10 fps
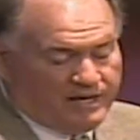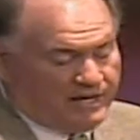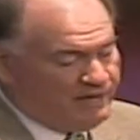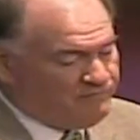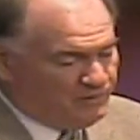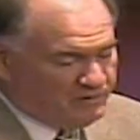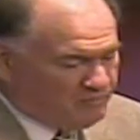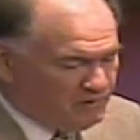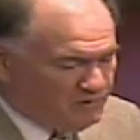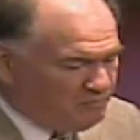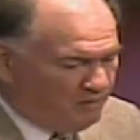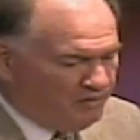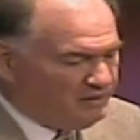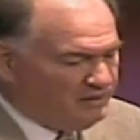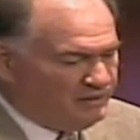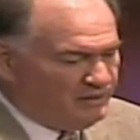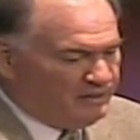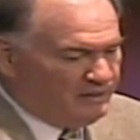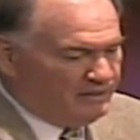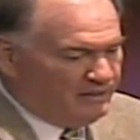And for the most part,
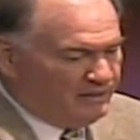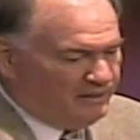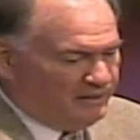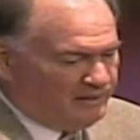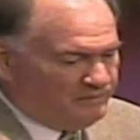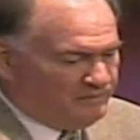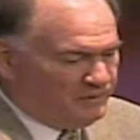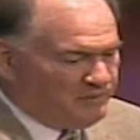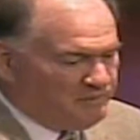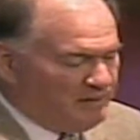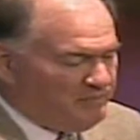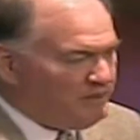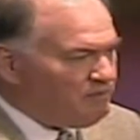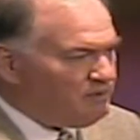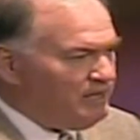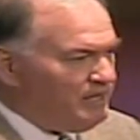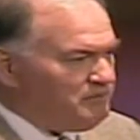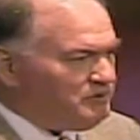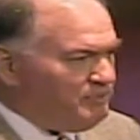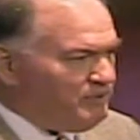uh, we might be able to claim
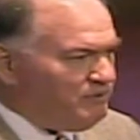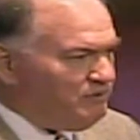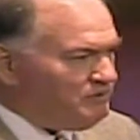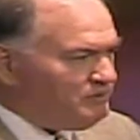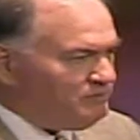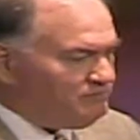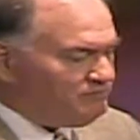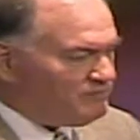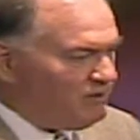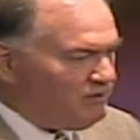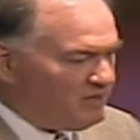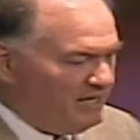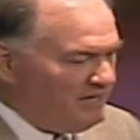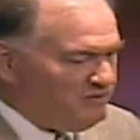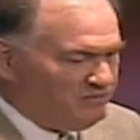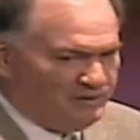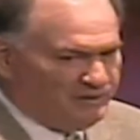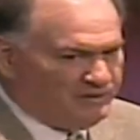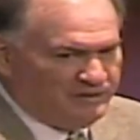some ignorance on occasion, but